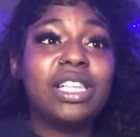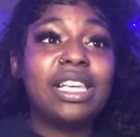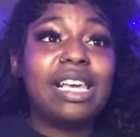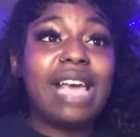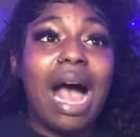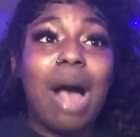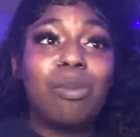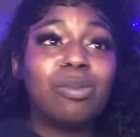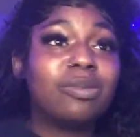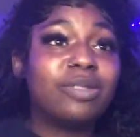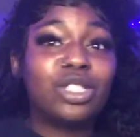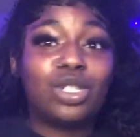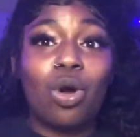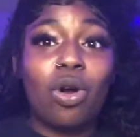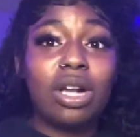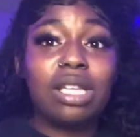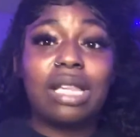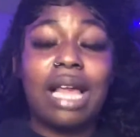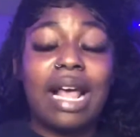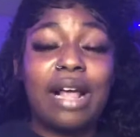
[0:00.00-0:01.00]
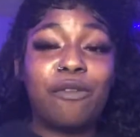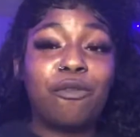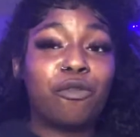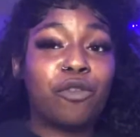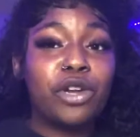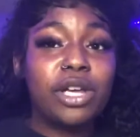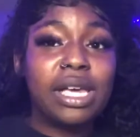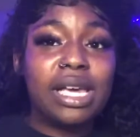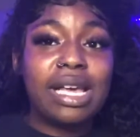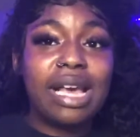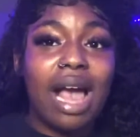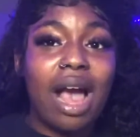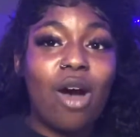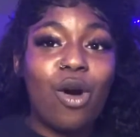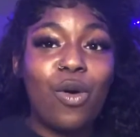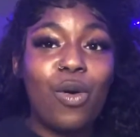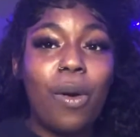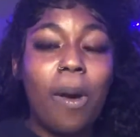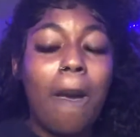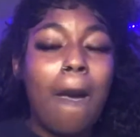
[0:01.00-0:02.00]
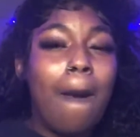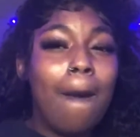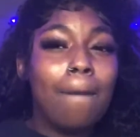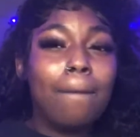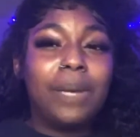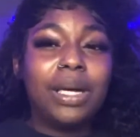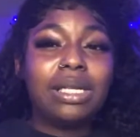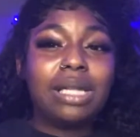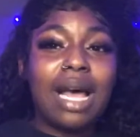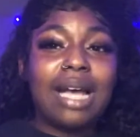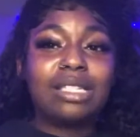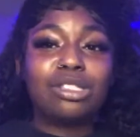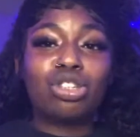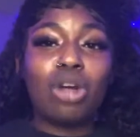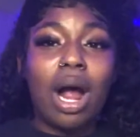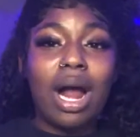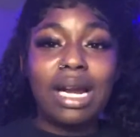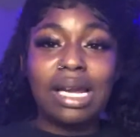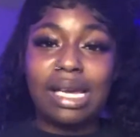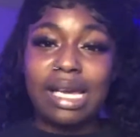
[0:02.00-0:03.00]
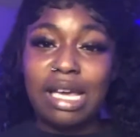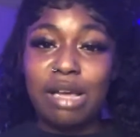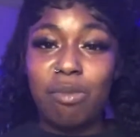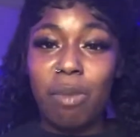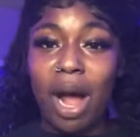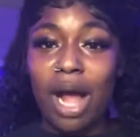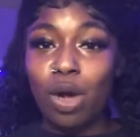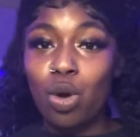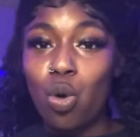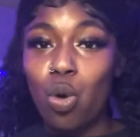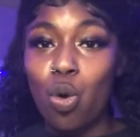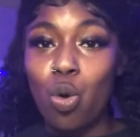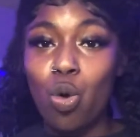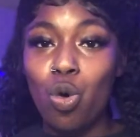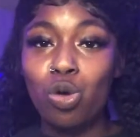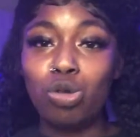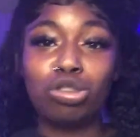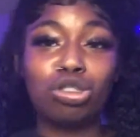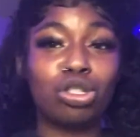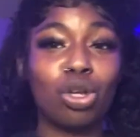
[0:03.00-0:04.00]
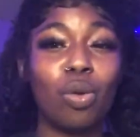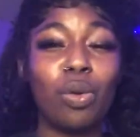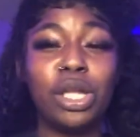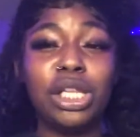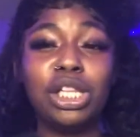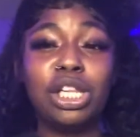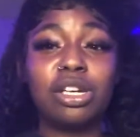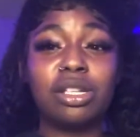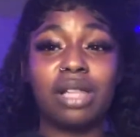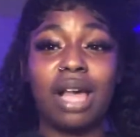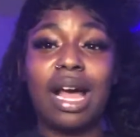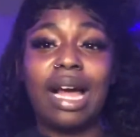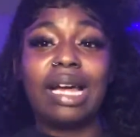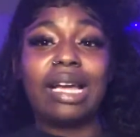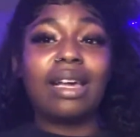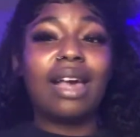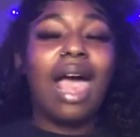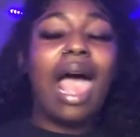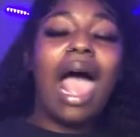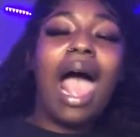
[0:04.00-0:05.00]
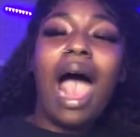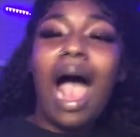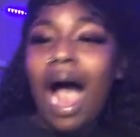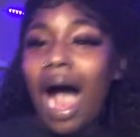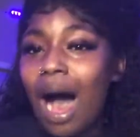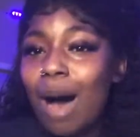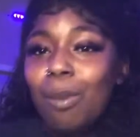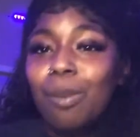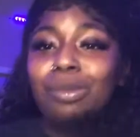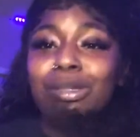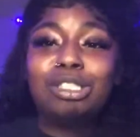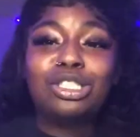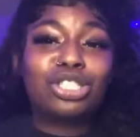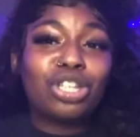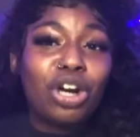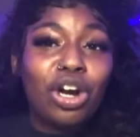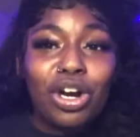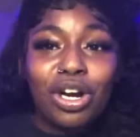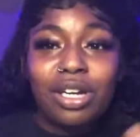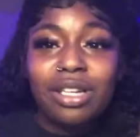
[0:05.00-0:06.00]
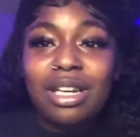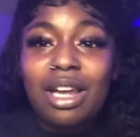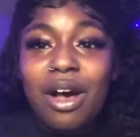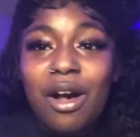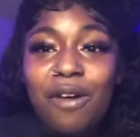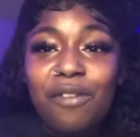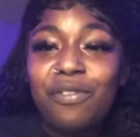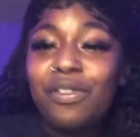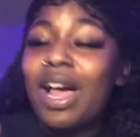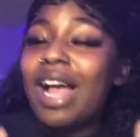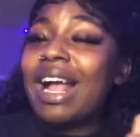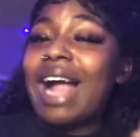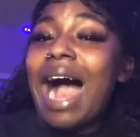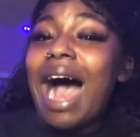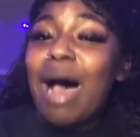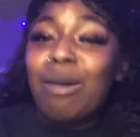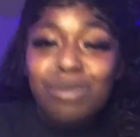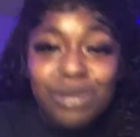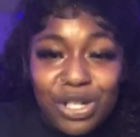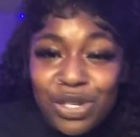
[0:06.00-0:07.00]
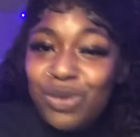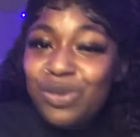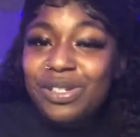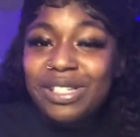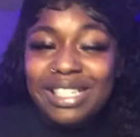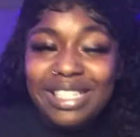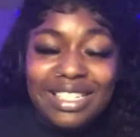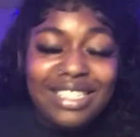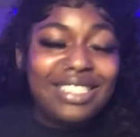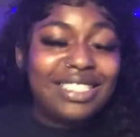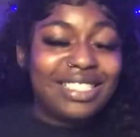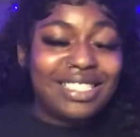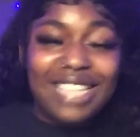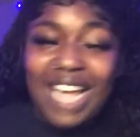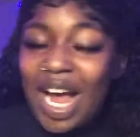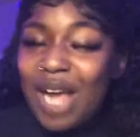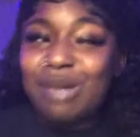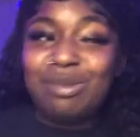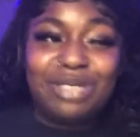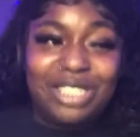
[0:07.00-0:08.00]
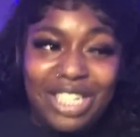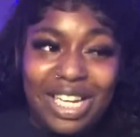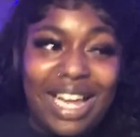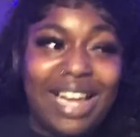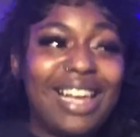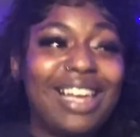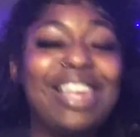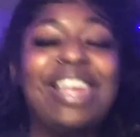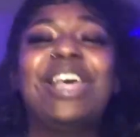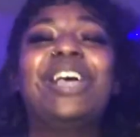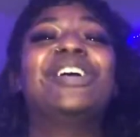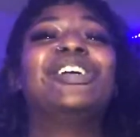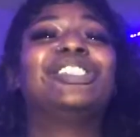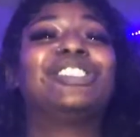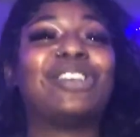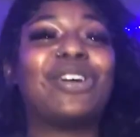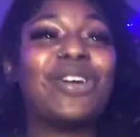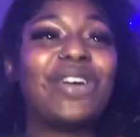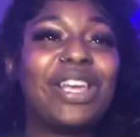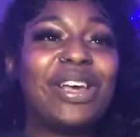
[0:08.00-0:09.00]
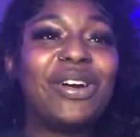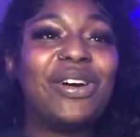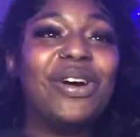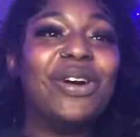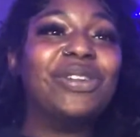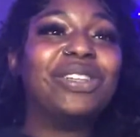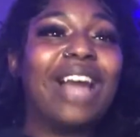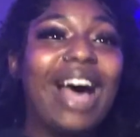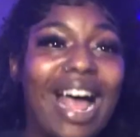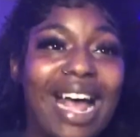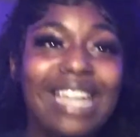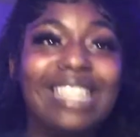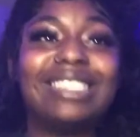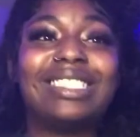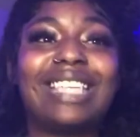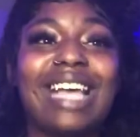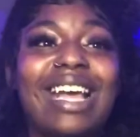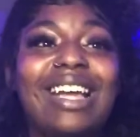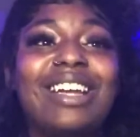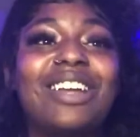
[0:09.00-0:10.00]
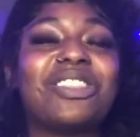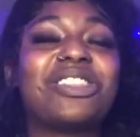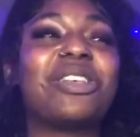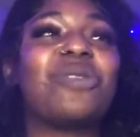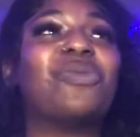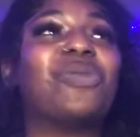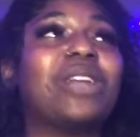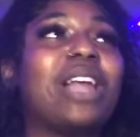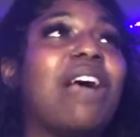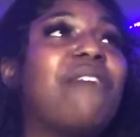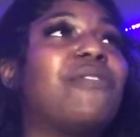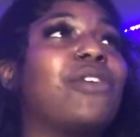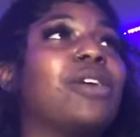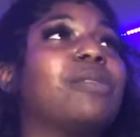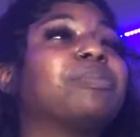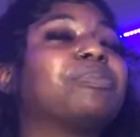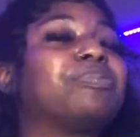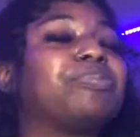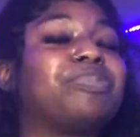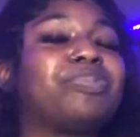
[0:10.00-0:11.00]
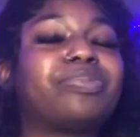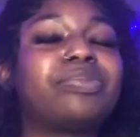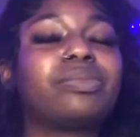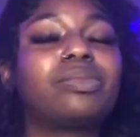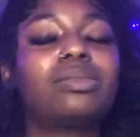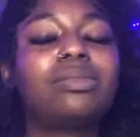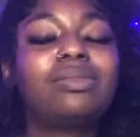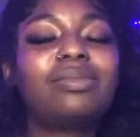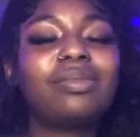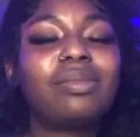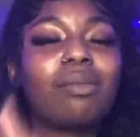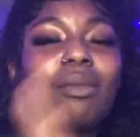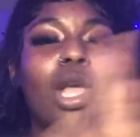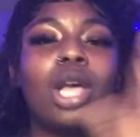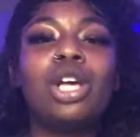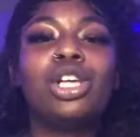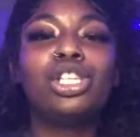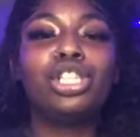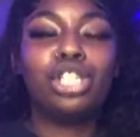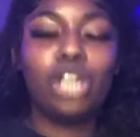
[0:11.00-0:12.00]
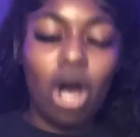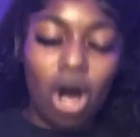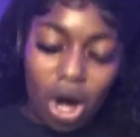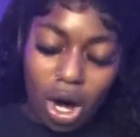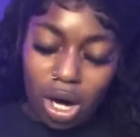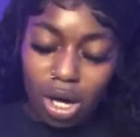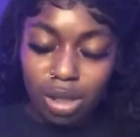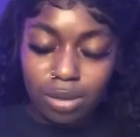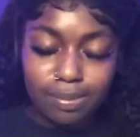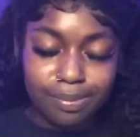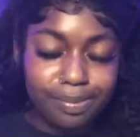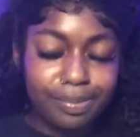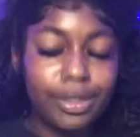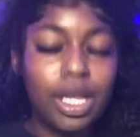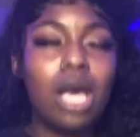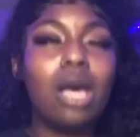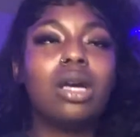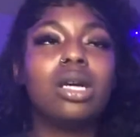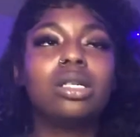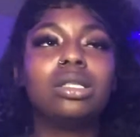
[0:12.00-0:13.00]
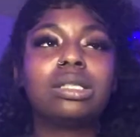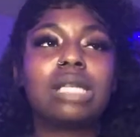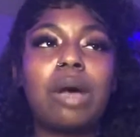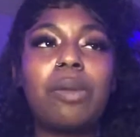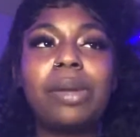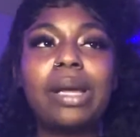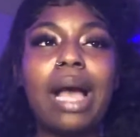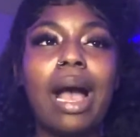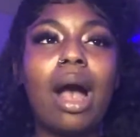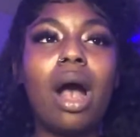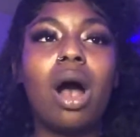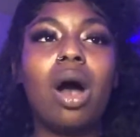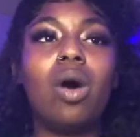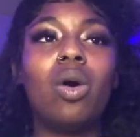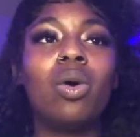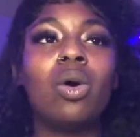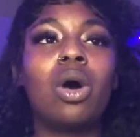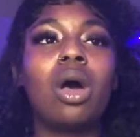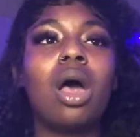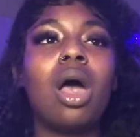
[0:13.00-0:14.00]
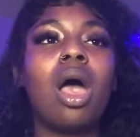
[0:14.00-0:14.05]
I'm sort of, like, freaking out, but, like, trying to keep my cool so it looked like I'm mature enough, like, I'm doing this type shit, so he don't, like, say nothing, whatever. Y'all, tell me how